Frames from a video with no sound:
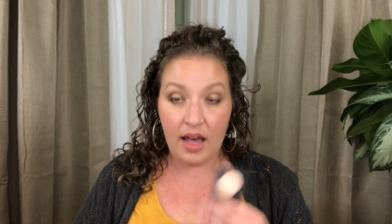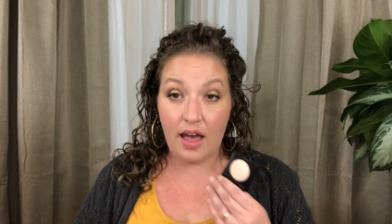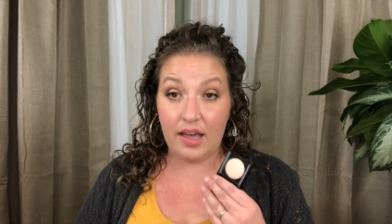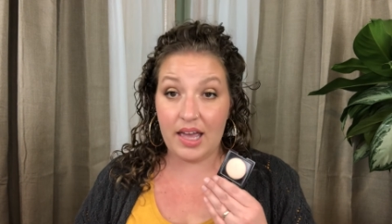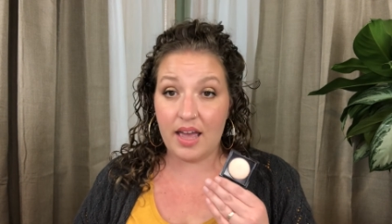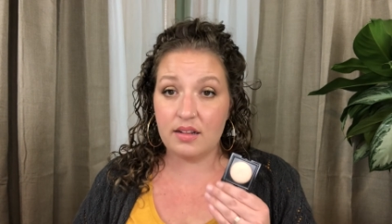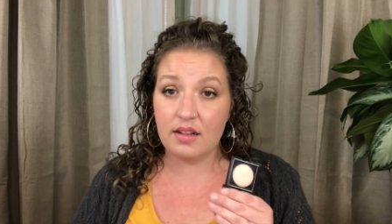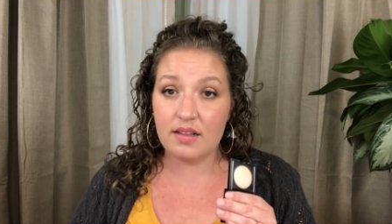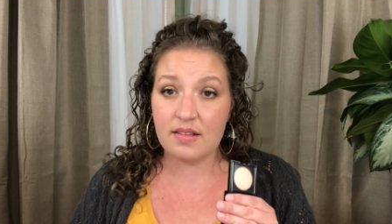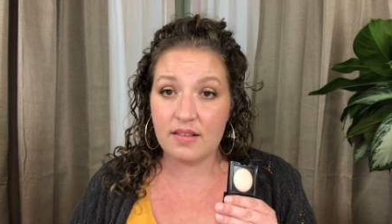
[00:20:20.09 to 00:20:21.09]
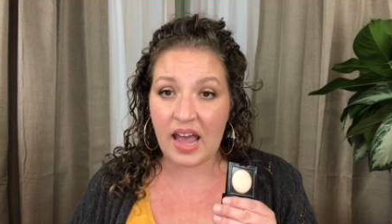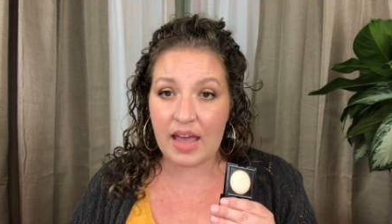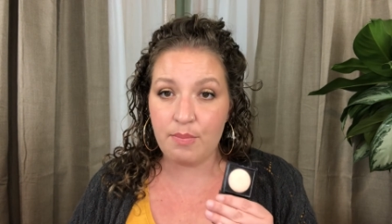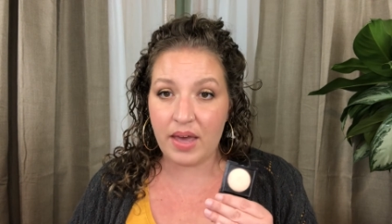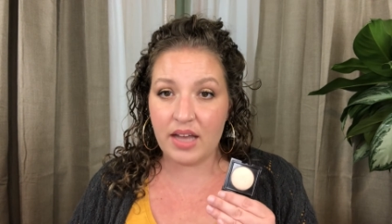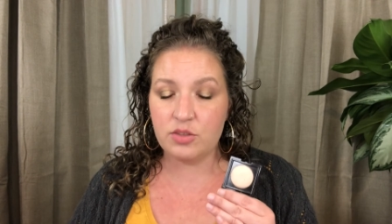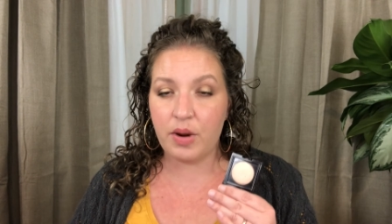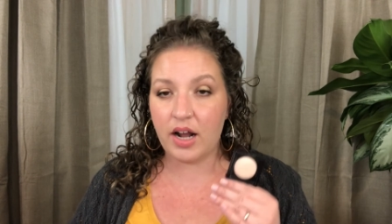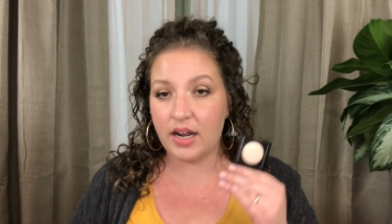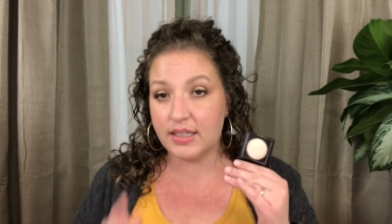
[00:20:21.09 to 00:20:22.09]
Again, this is a baked
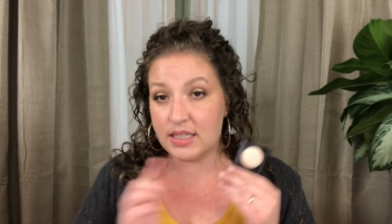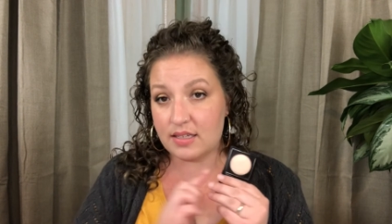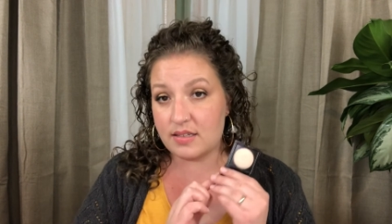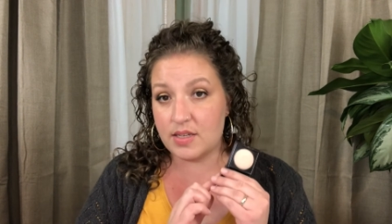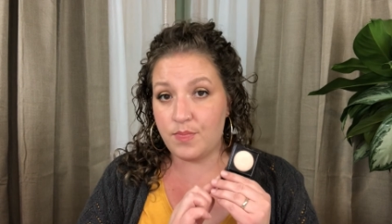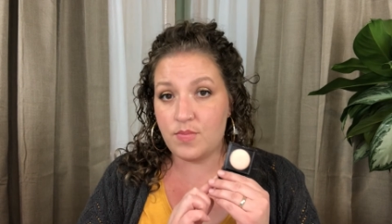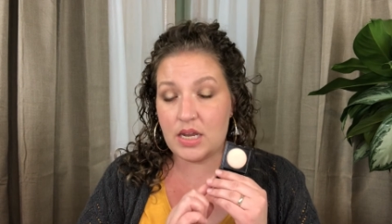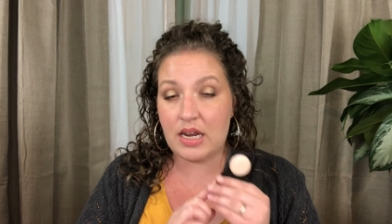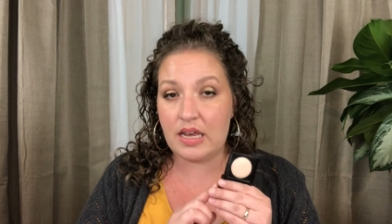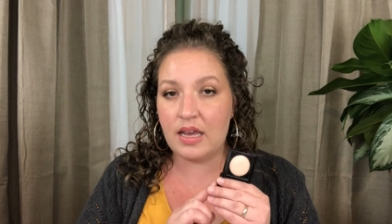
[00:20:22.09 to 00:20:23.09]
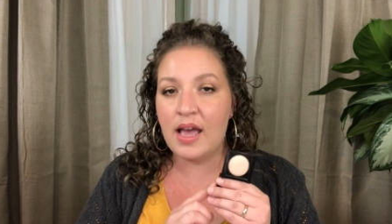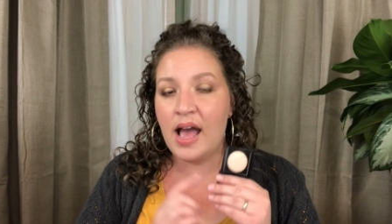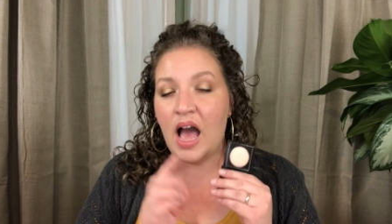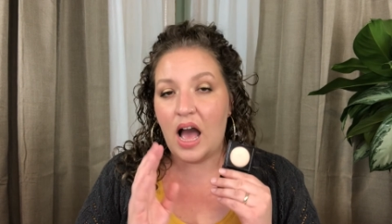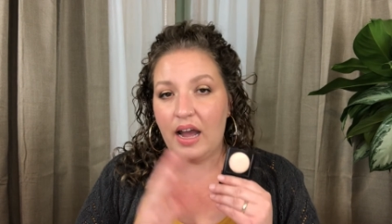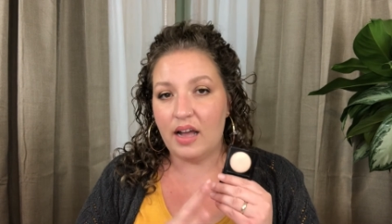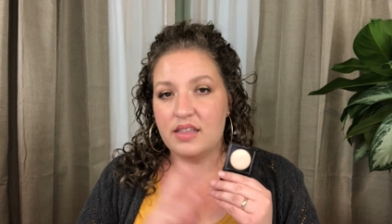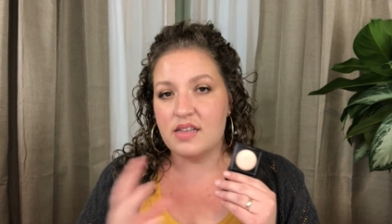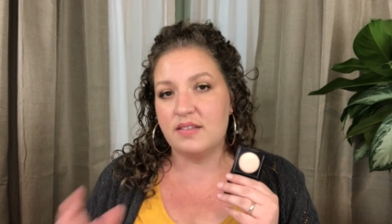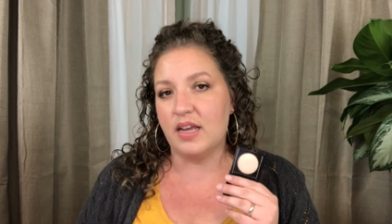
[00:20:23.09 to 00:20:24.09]
product. This is a mini. I got
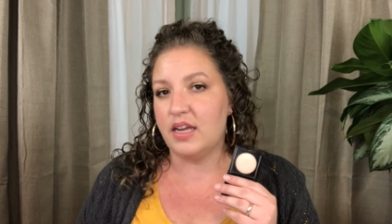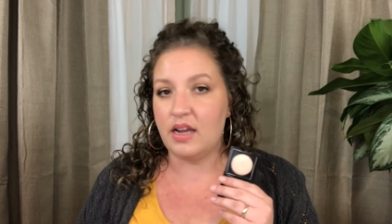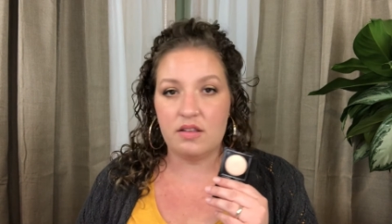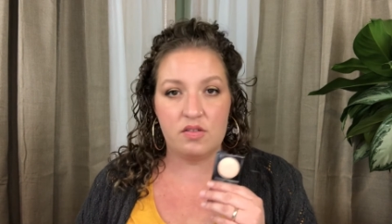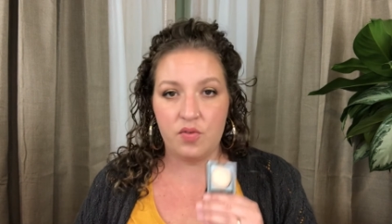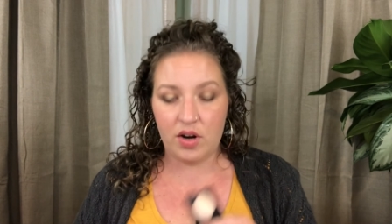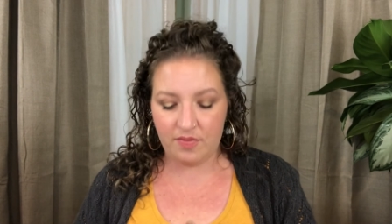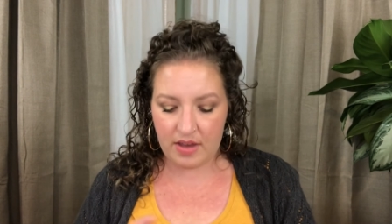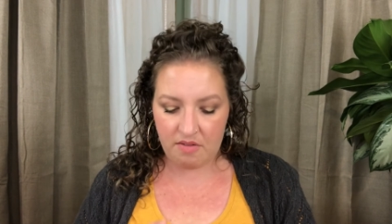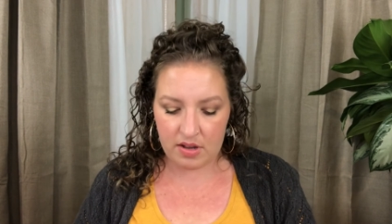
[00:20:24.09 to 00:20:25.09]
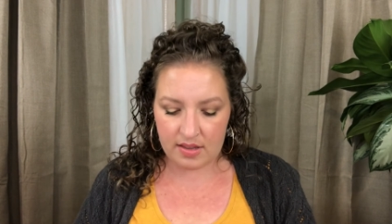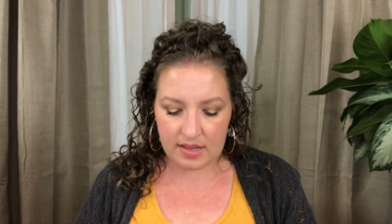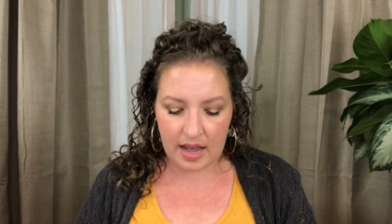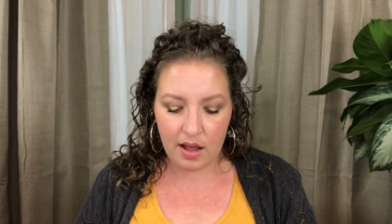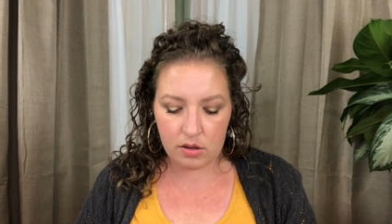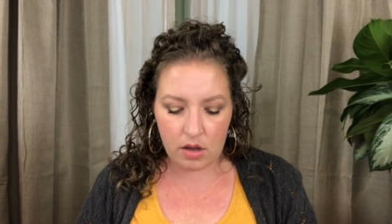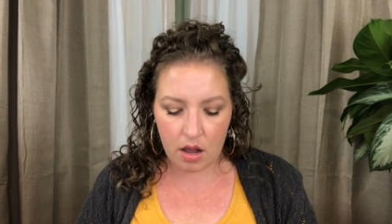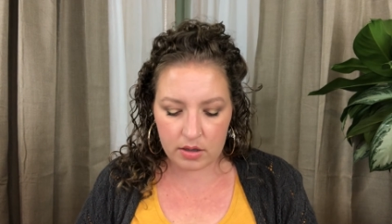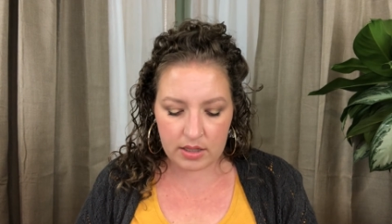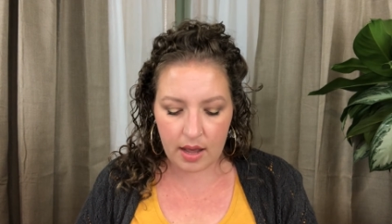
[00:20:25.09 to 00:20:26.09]
this in a Sephora favorite set a
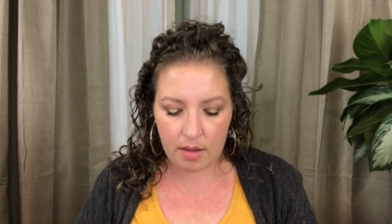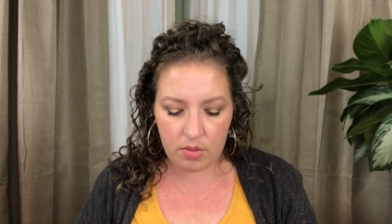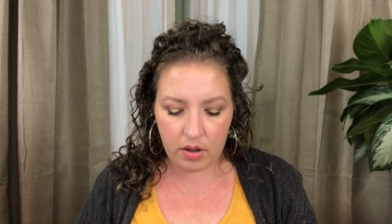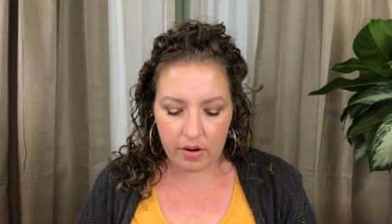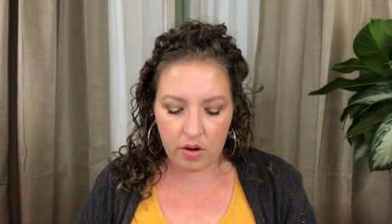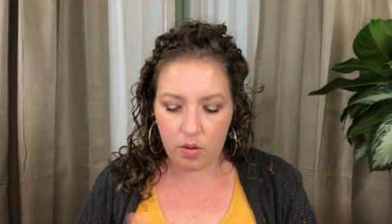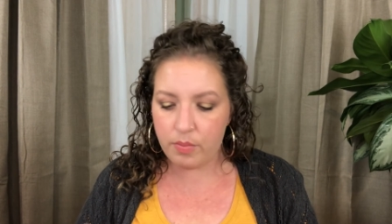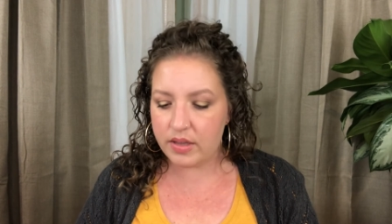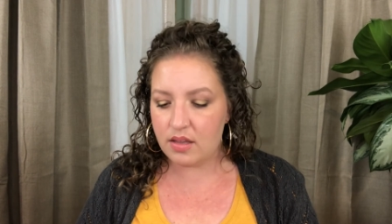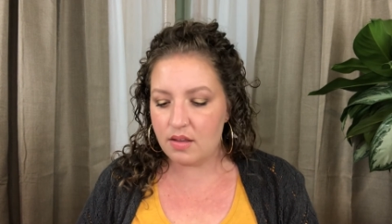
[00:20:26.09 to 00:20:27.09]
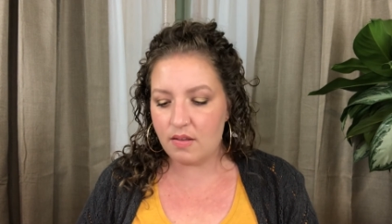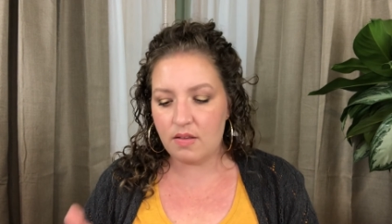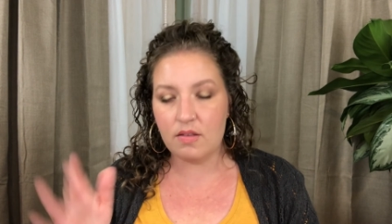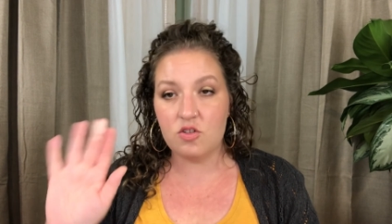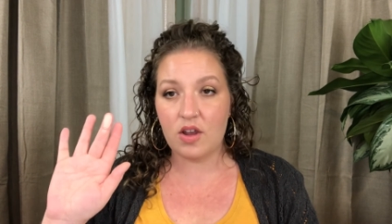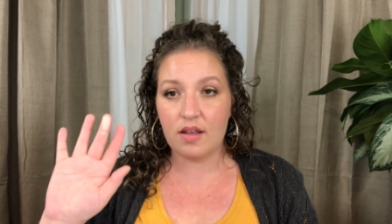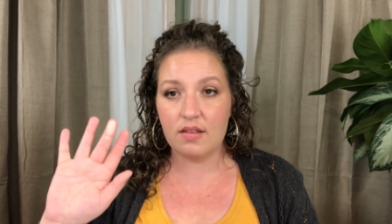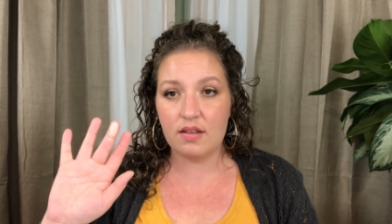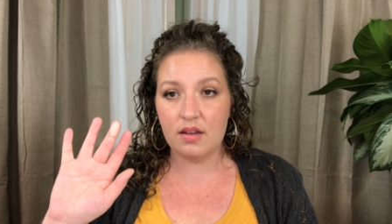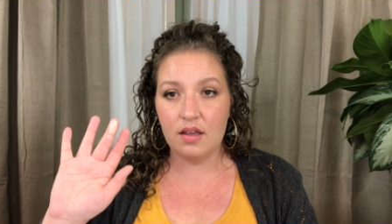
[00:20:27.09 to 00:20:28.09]
long time ago, but this is
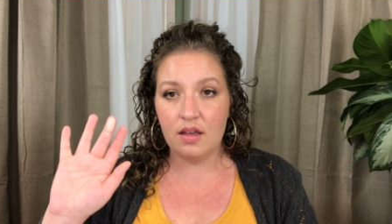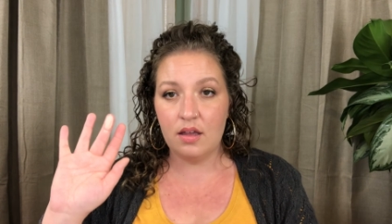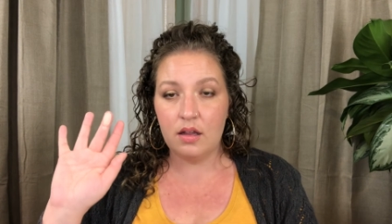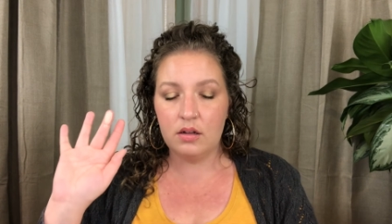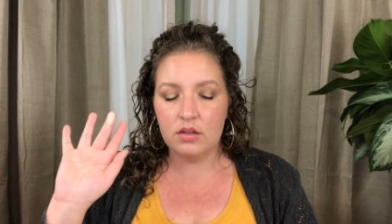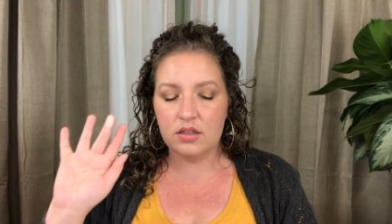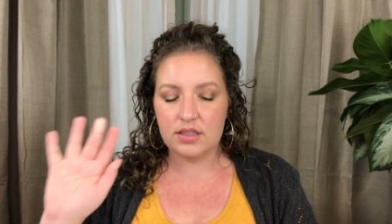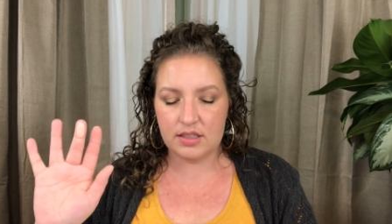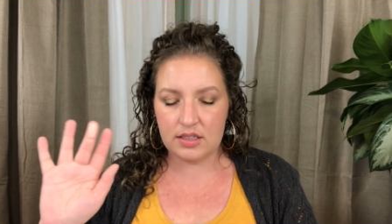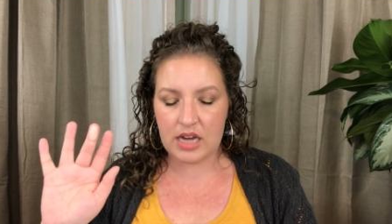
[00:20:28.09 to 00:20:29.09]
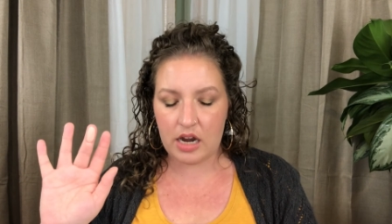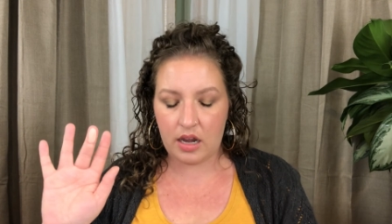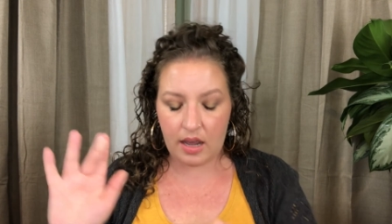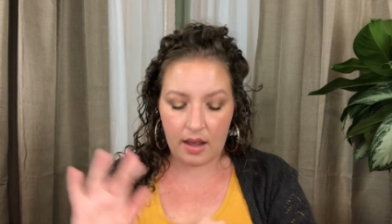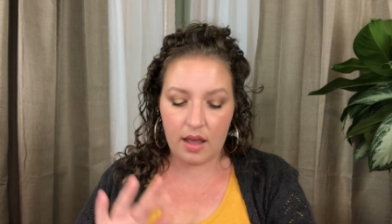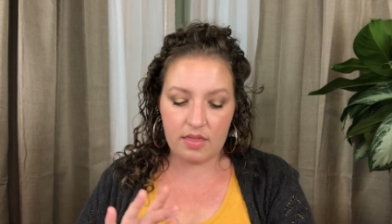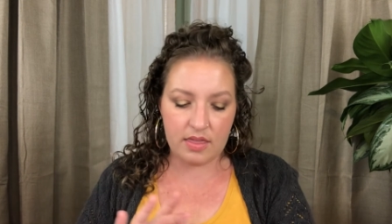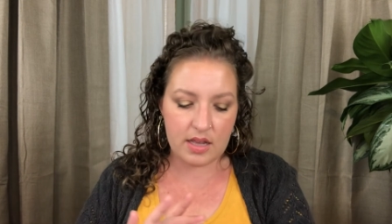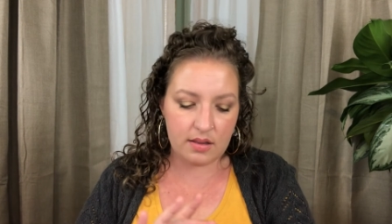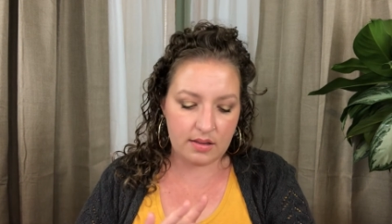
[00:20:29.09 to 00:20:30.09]
just stunning.
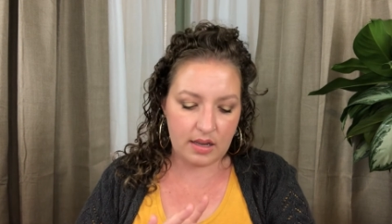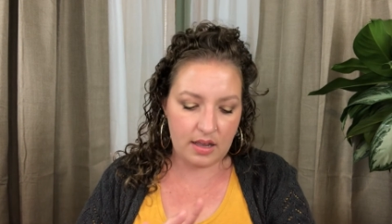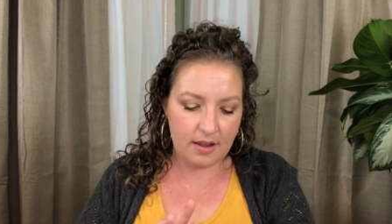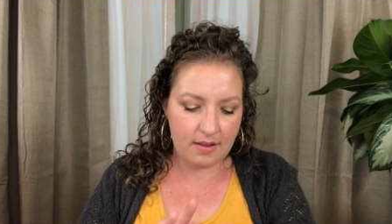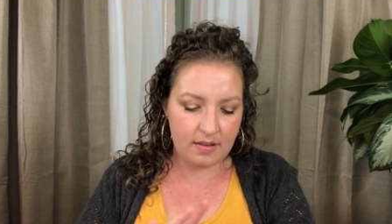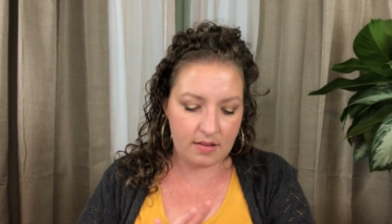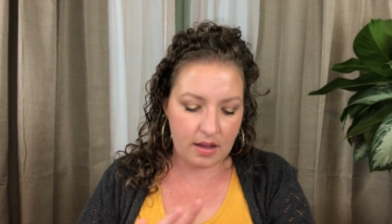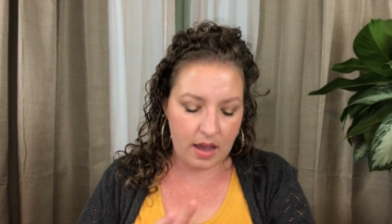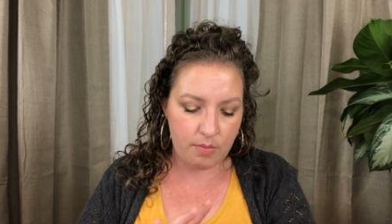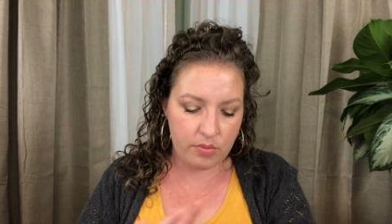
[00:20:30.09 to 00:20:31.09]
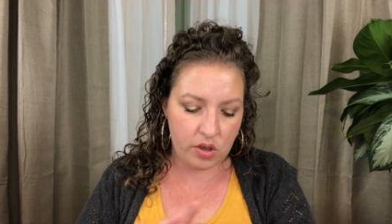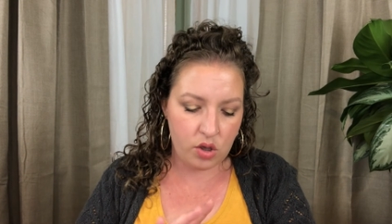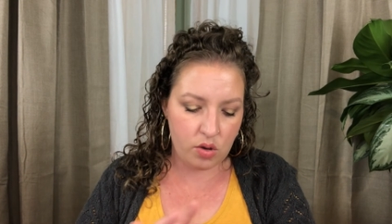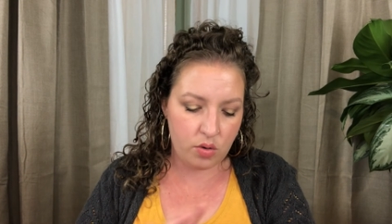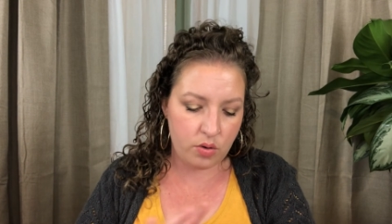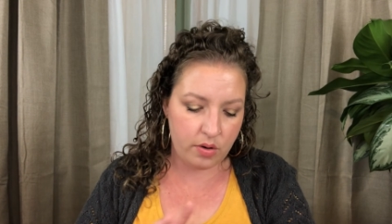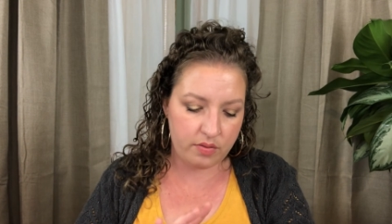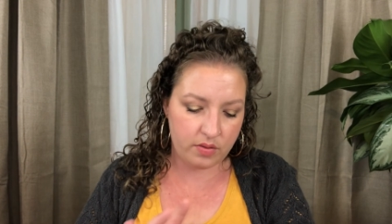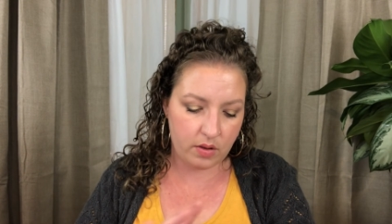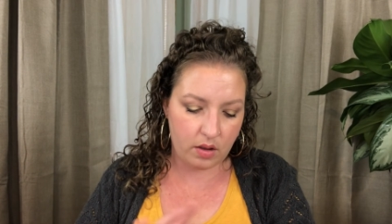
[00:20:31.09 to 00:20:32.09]
This is a
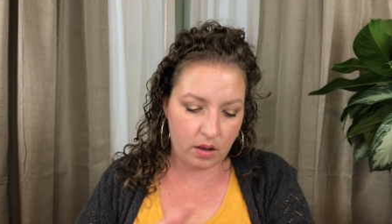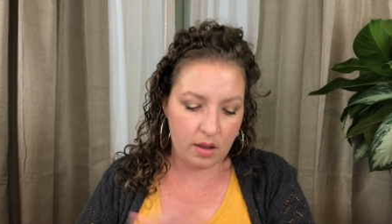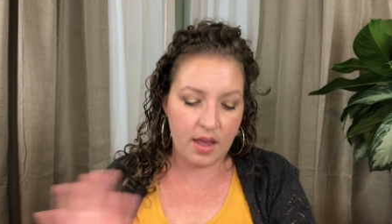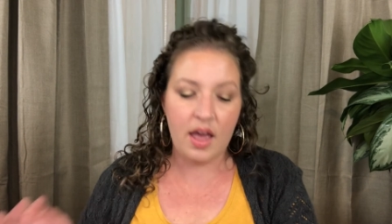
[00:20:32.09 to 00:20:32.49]
beautiful